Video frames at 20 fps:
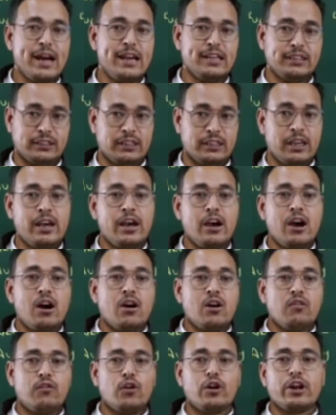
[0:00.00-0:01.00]
price
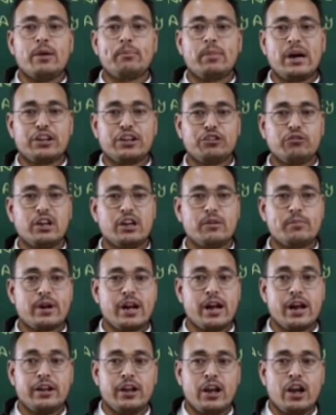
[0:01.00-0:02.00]
for a particular
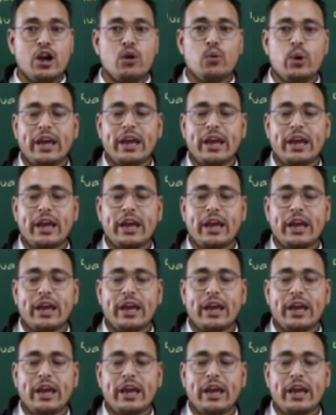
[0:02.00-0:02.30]
brand,